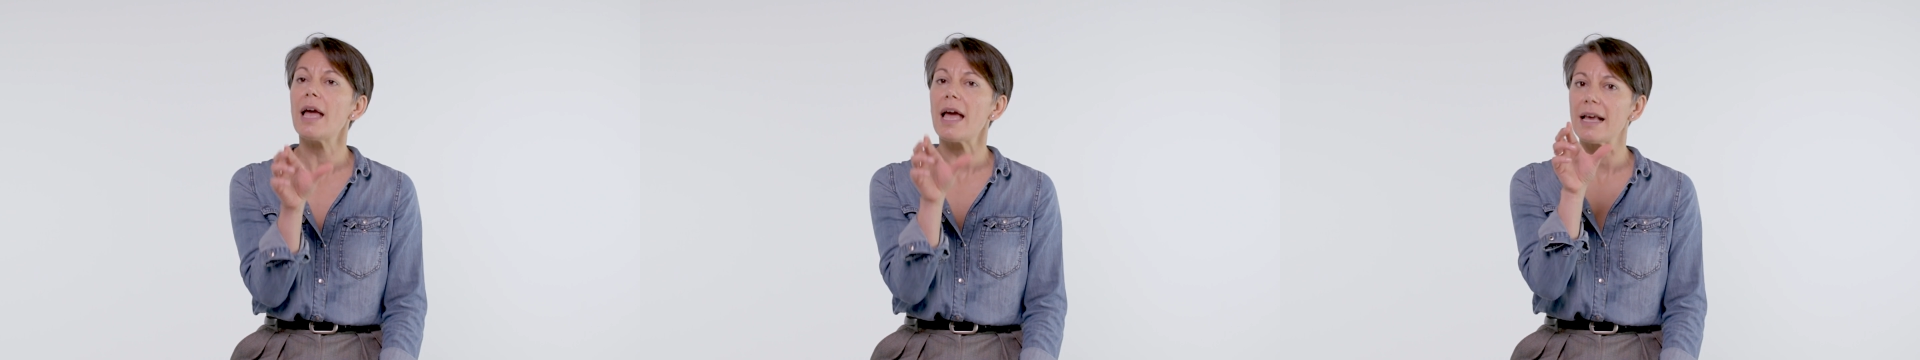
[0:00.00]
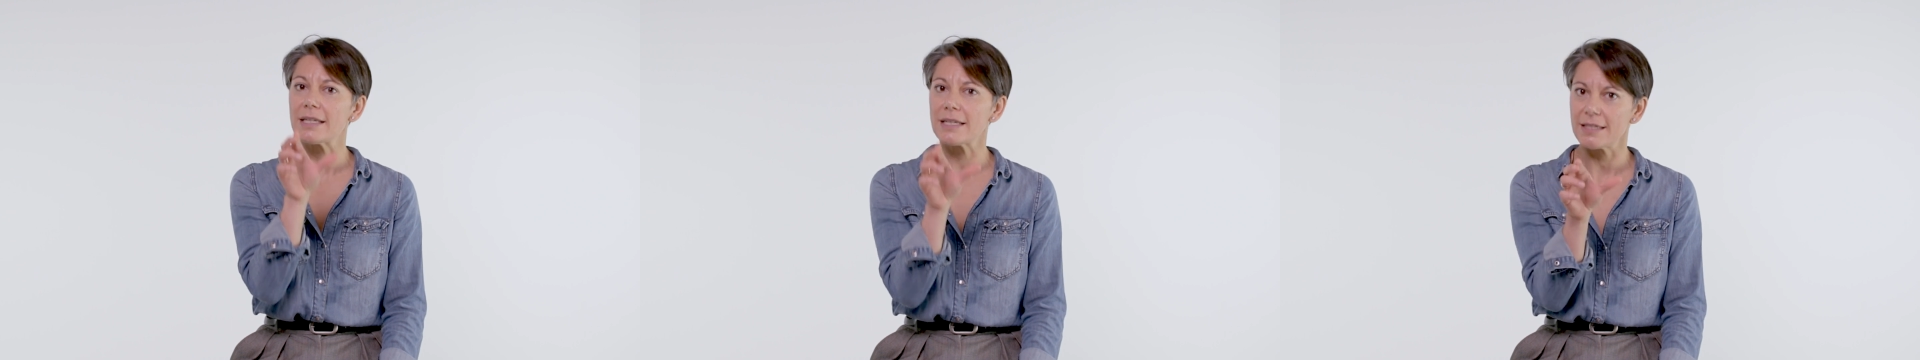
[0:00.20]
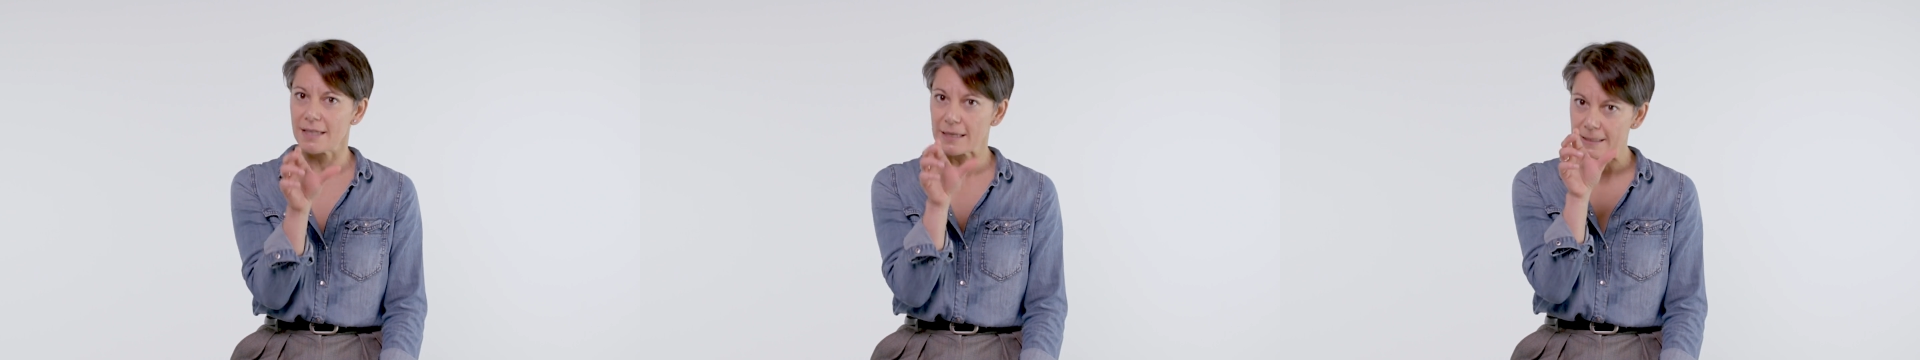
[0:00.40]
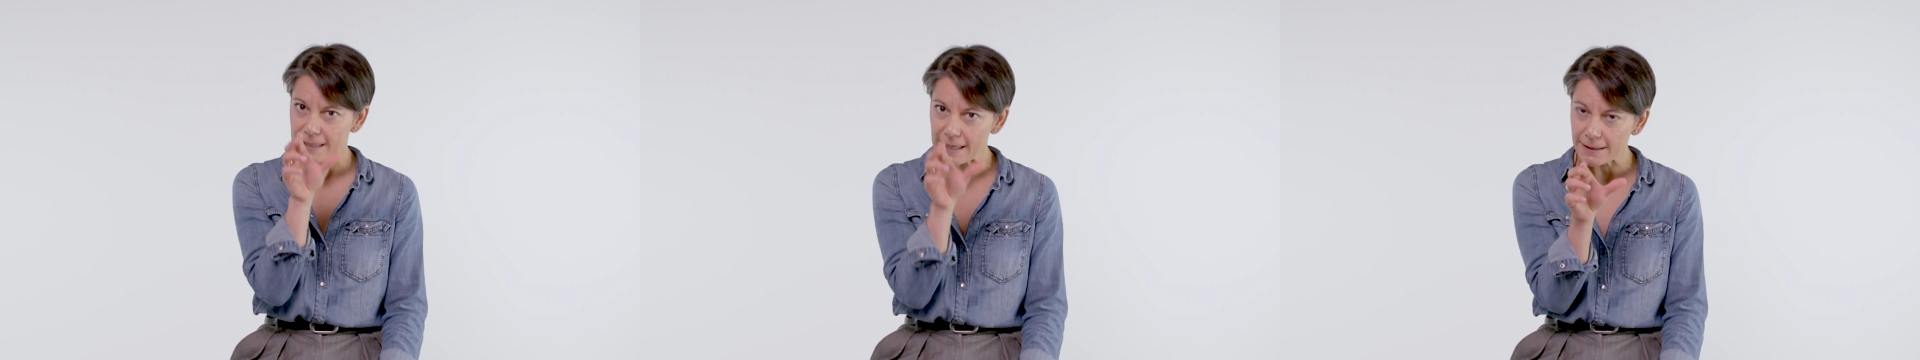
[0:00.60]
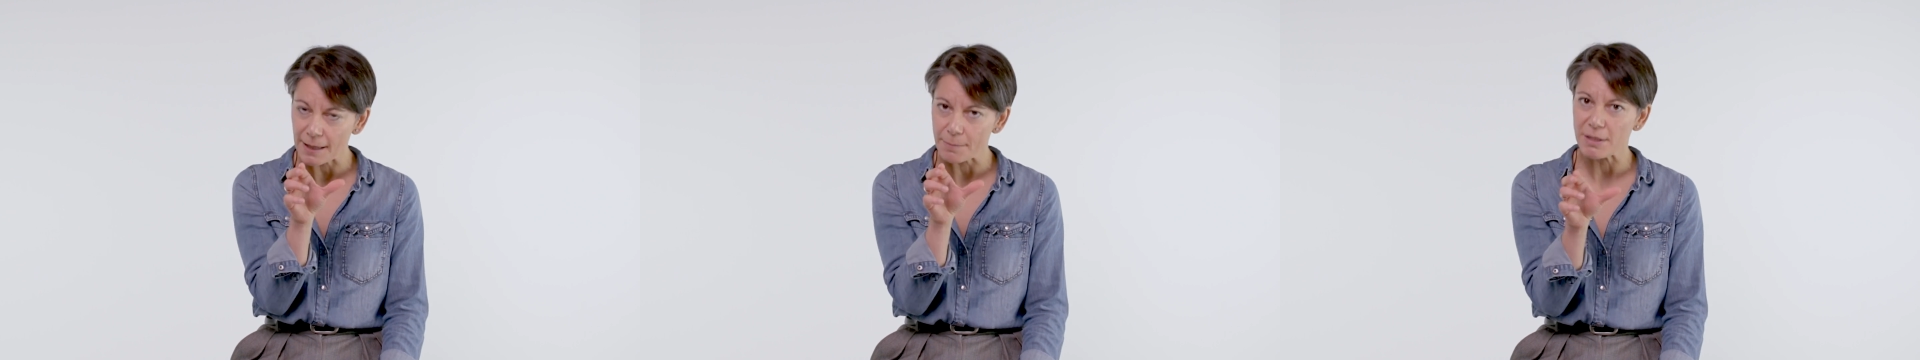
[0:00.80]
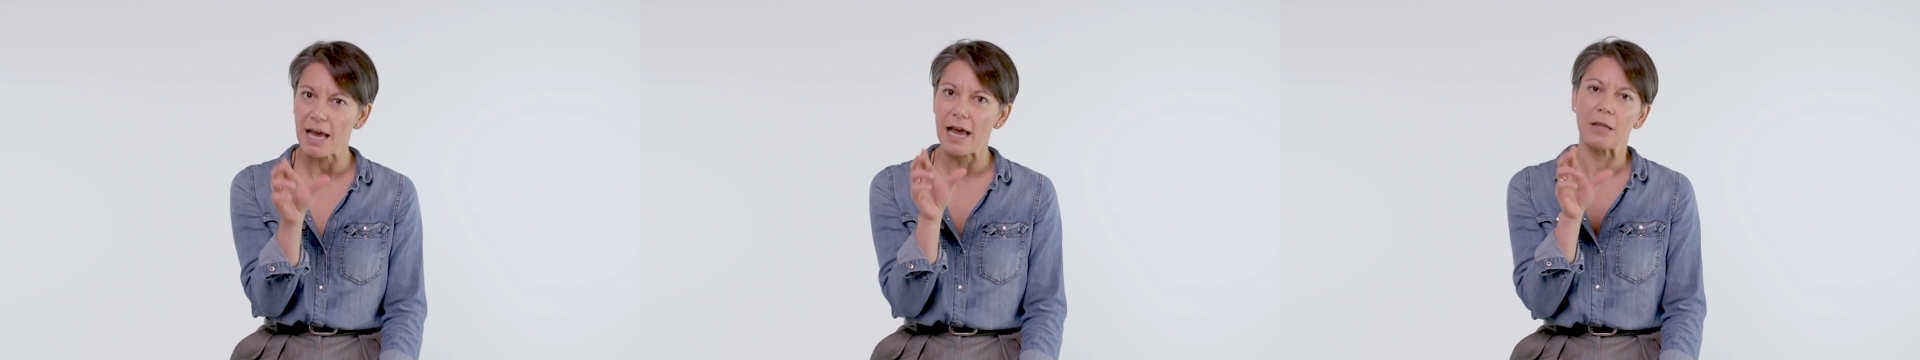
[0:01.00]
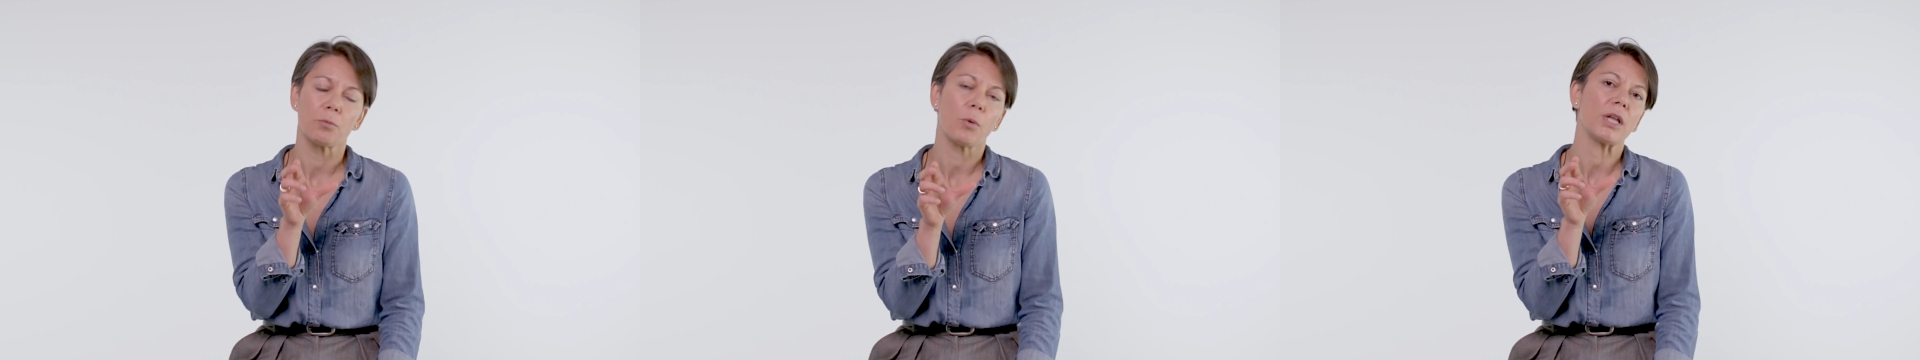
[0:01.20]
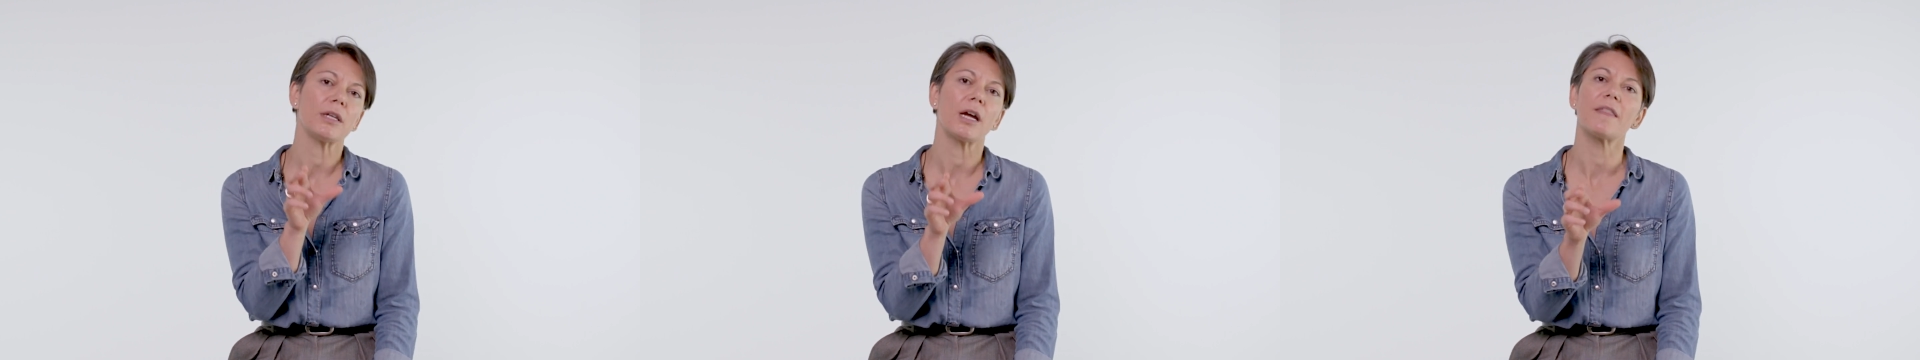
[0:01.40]
existing systems and
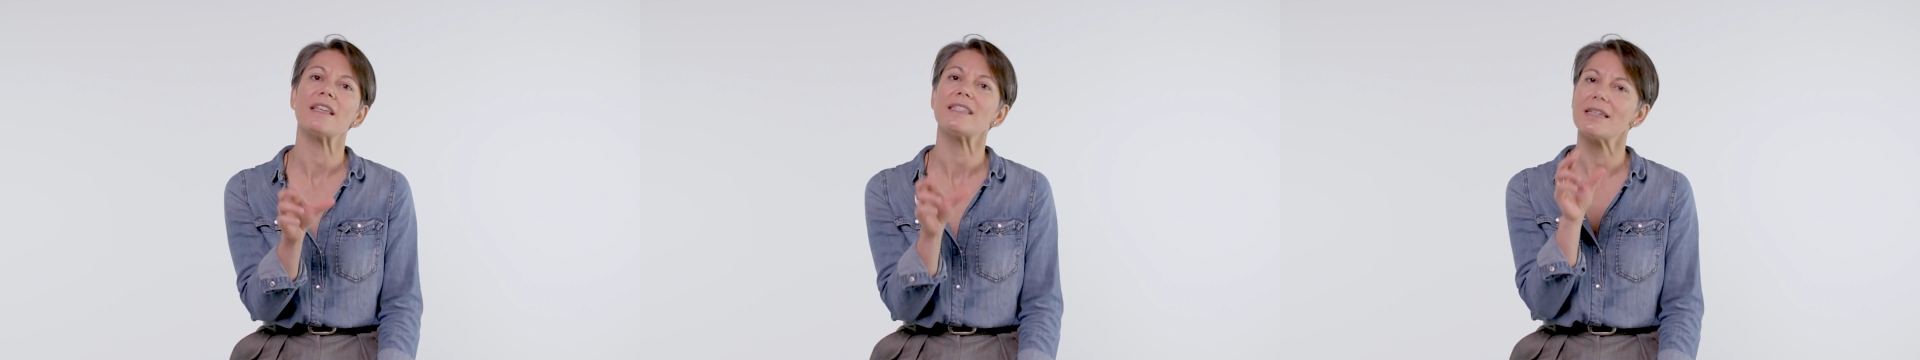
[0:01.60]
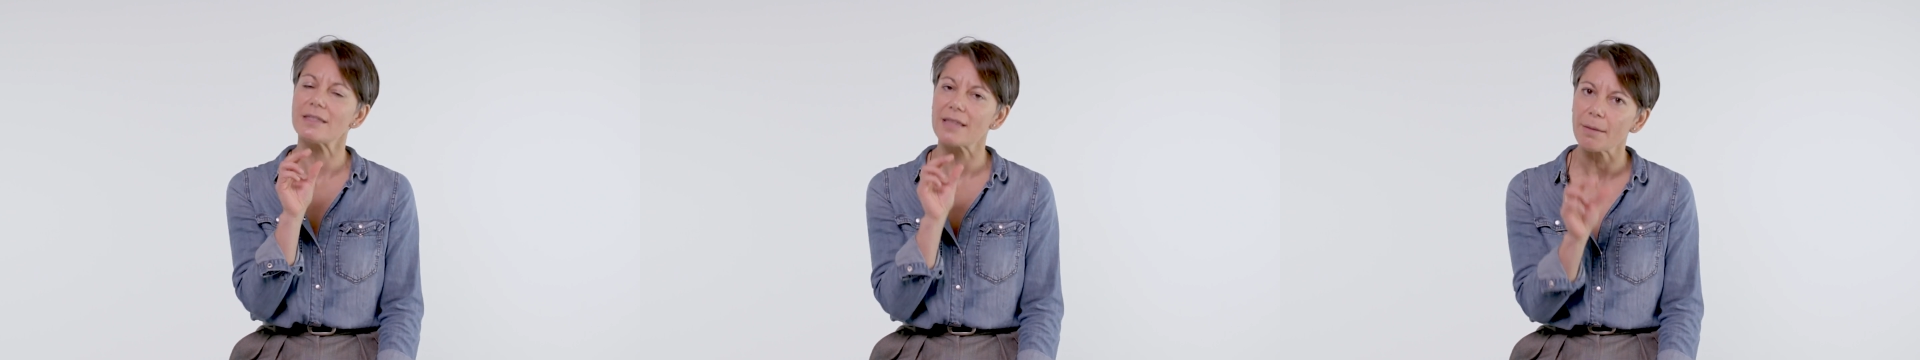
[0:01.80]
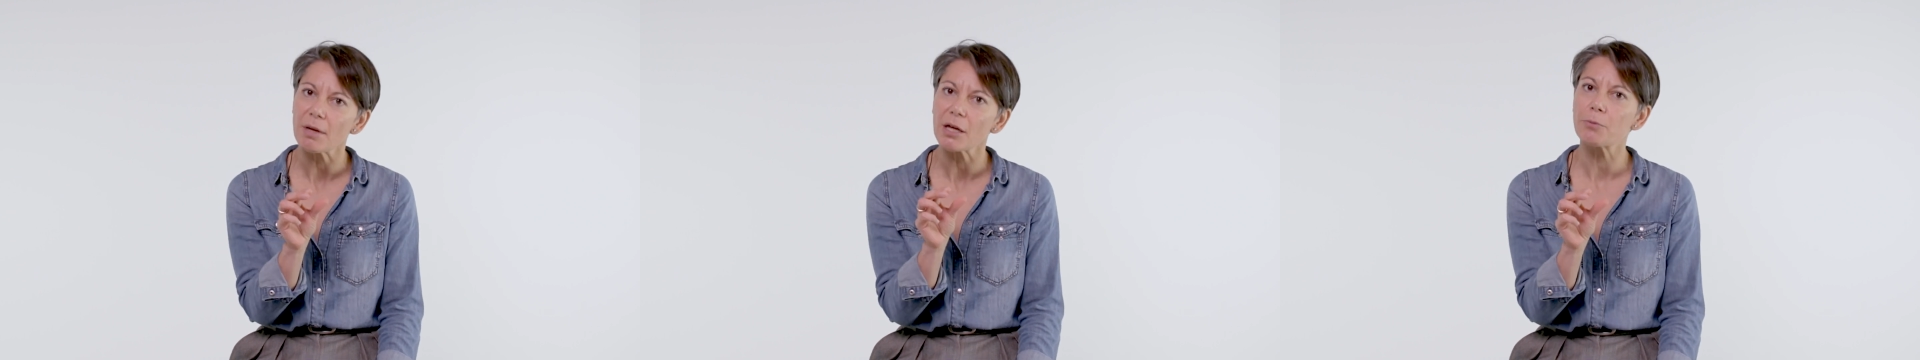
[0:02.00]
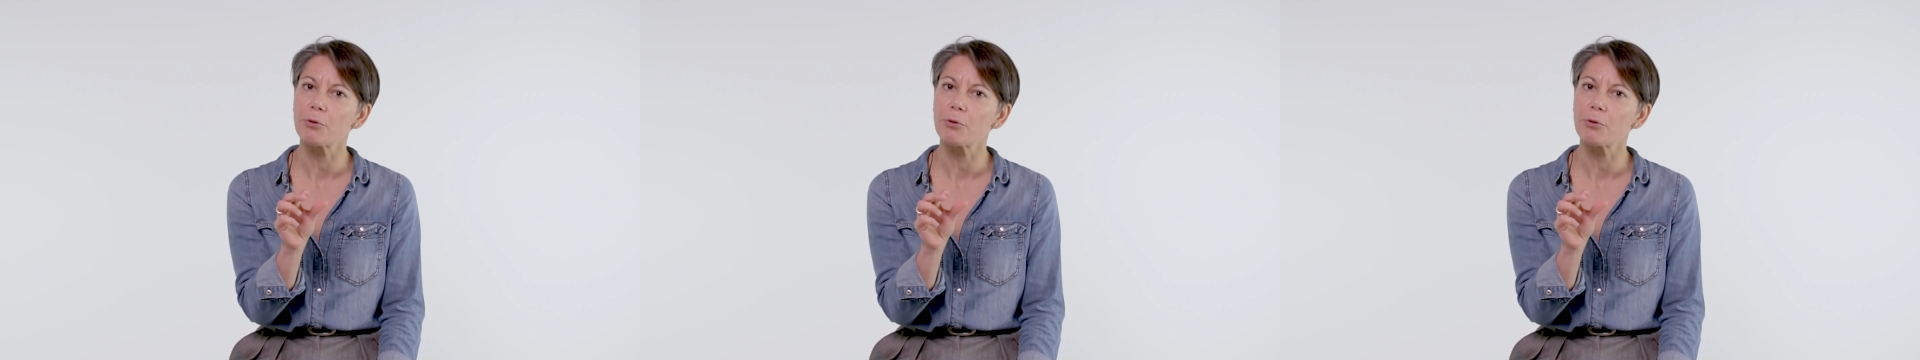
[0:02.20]
what are the systemic